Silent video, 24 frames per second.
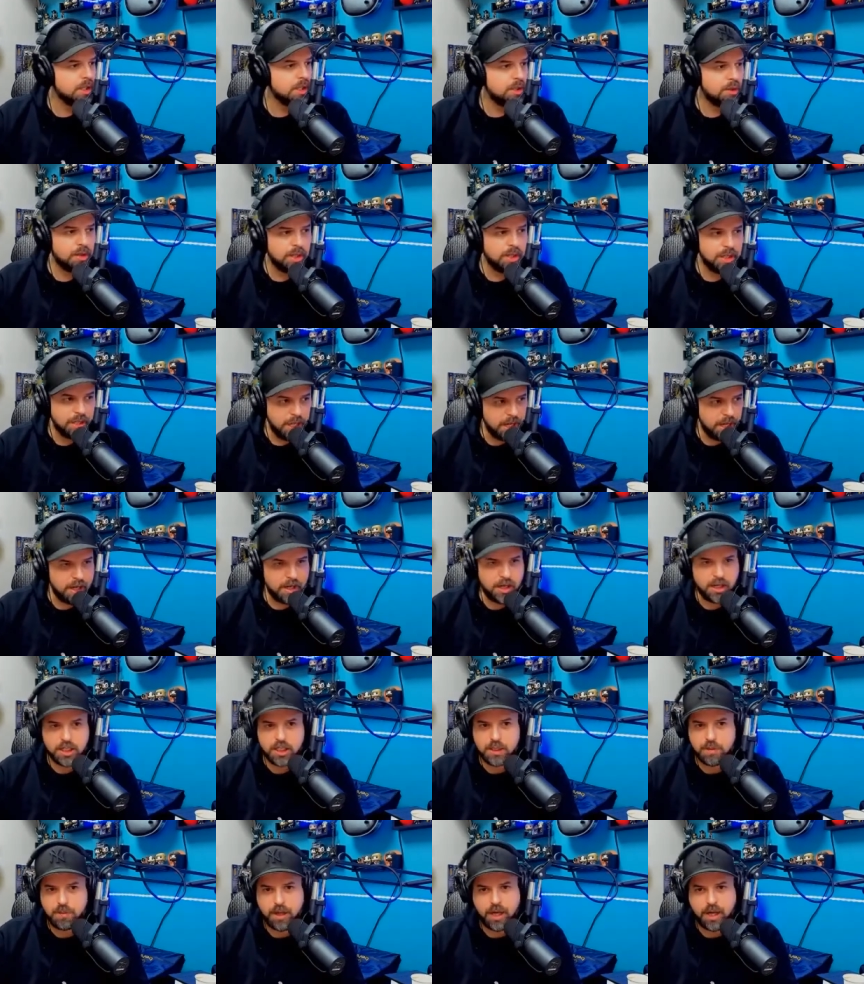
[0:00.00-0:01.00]
You can get it
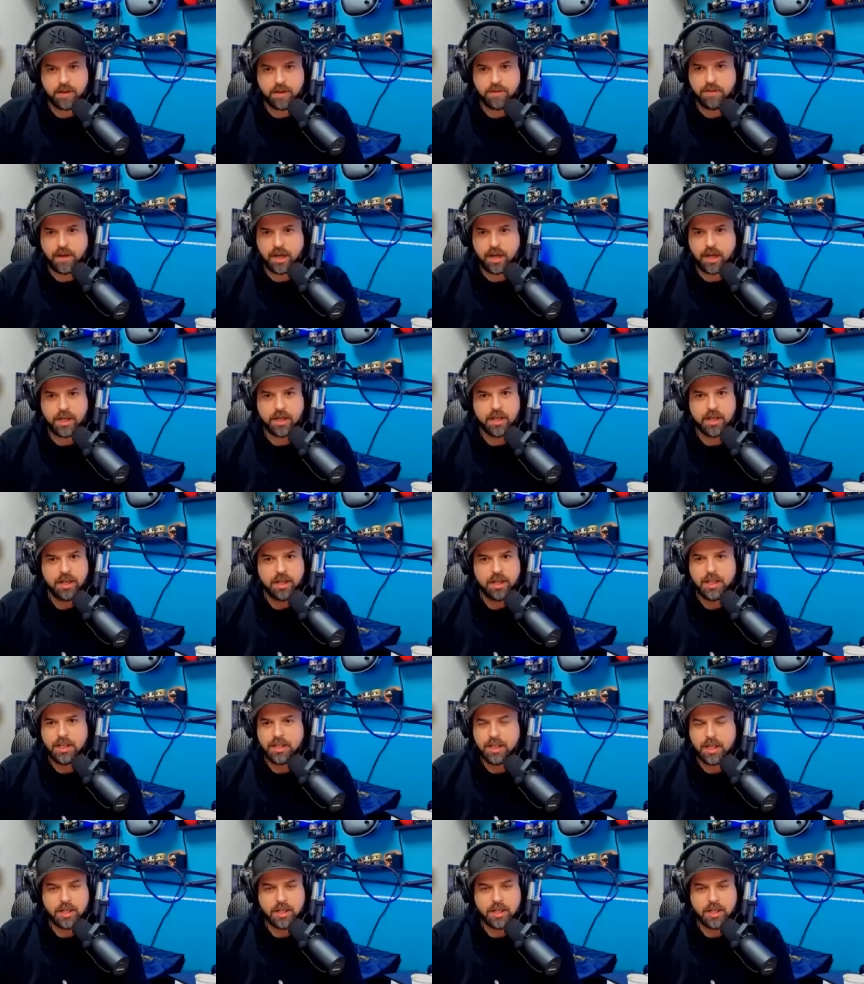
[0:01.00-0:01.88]
on Spotify. It,